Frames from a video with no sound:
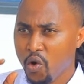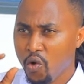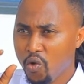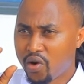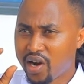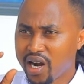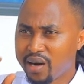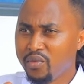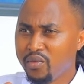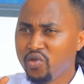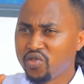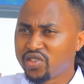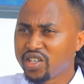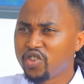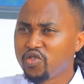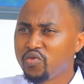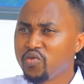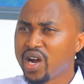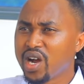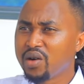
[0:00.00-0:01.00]
ukamuhuza
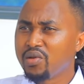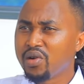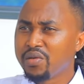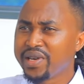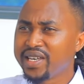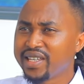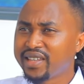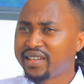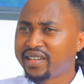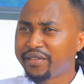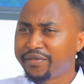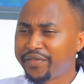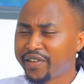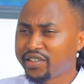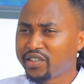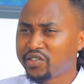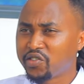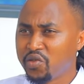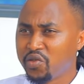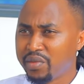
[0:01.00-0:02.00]
n'umugabo bita
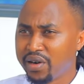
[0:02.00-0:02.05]
fata ku